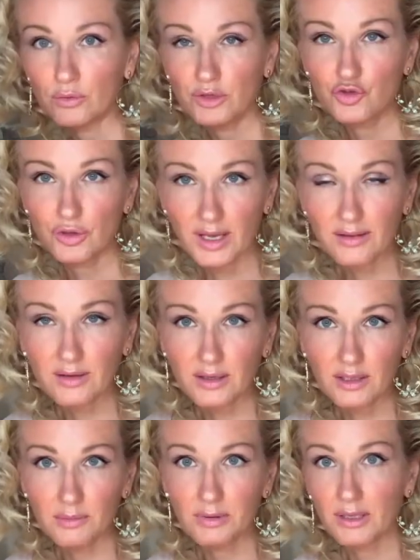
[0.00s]

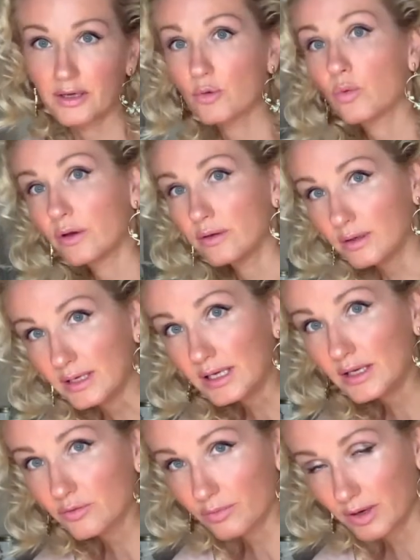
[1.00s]
genetically, but like what you
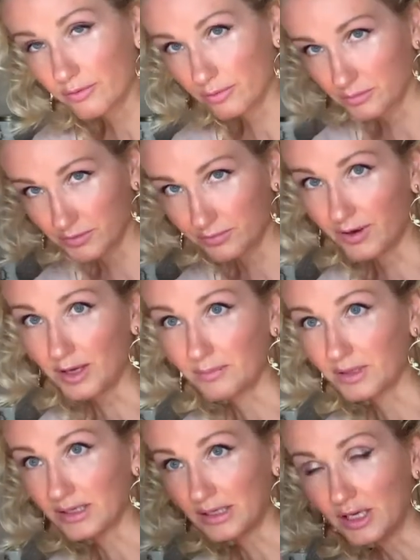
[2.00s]
eat right from the
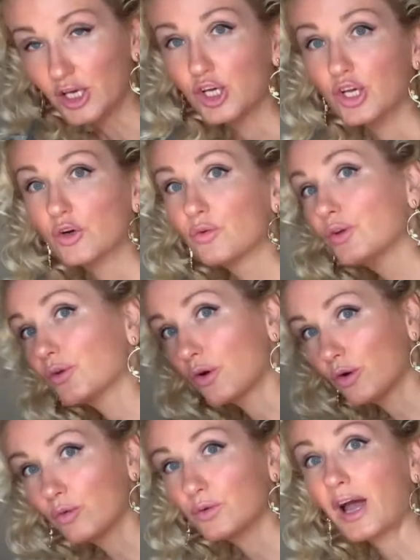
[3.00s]
family, you
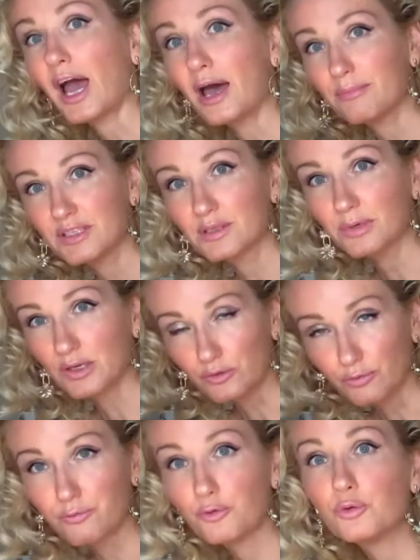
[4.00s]
know, the habits about
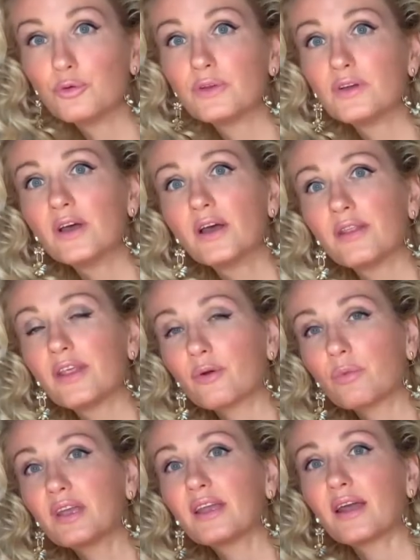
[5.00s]
food that
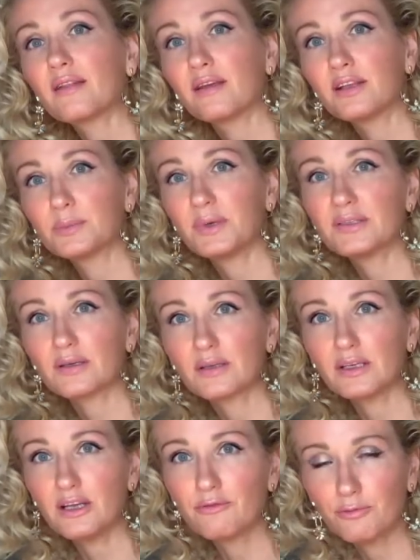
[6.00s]
we get is
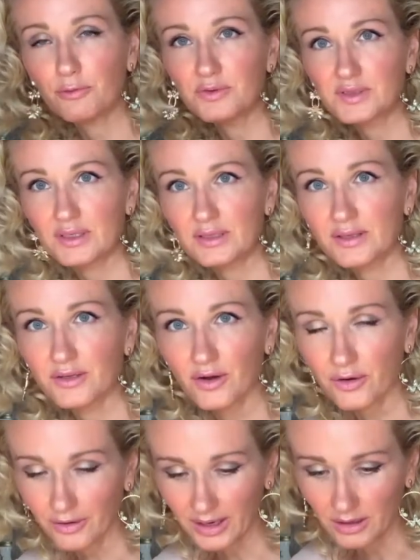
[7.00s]
basically influencing then
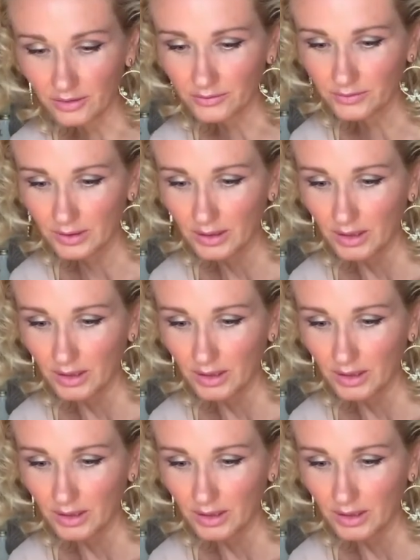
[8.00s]
our health.